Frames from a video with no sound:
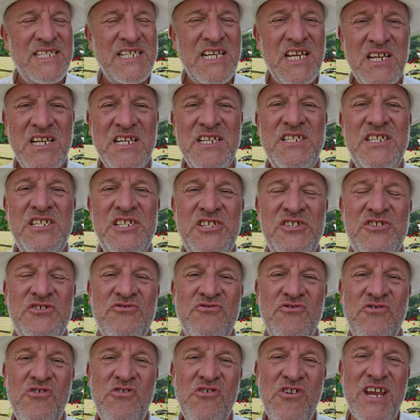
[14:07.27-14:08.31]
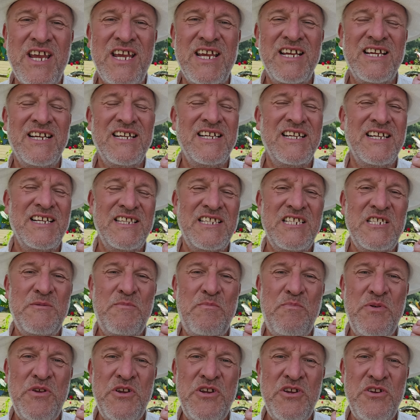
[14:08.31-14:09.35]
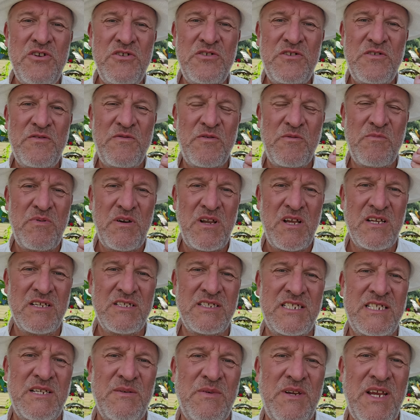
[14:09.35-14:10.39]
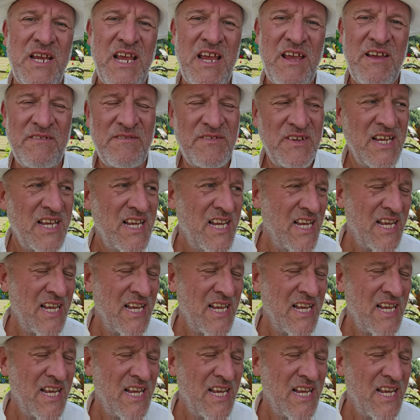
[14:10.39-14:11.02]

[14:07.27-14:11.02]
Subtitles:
going to destroy these beautiful plants that we have.